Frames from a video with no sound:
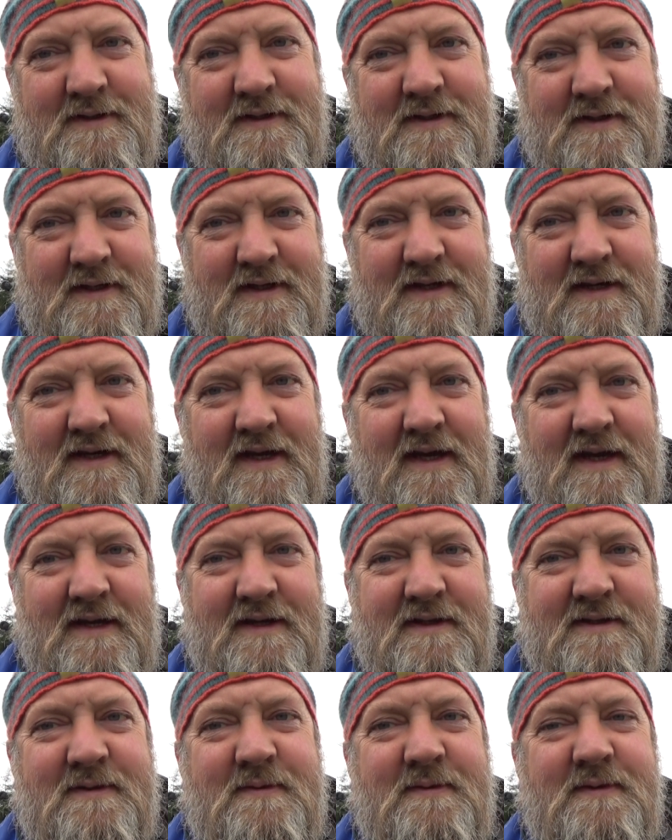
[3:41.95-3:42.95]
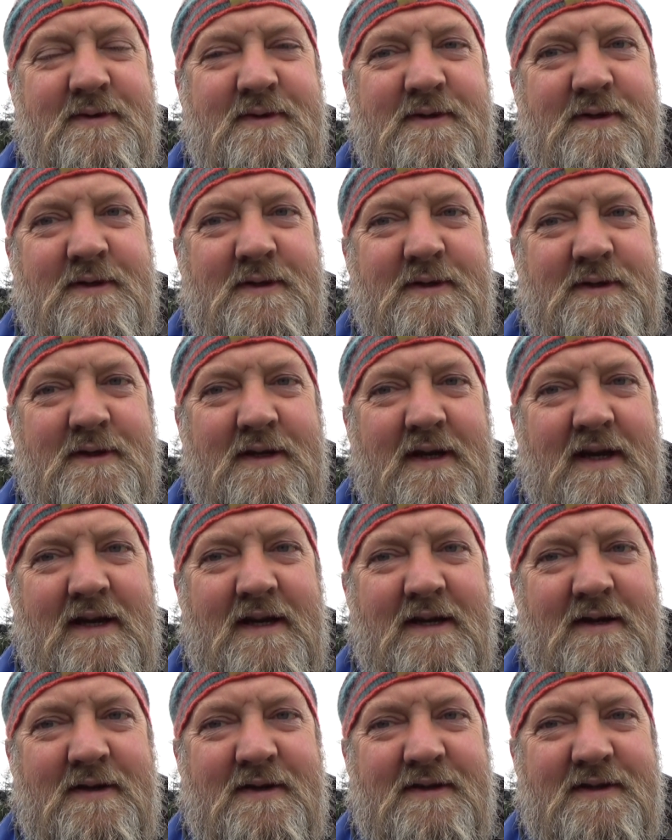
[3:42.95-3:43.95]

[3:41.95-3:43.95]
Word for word: to connect with your higher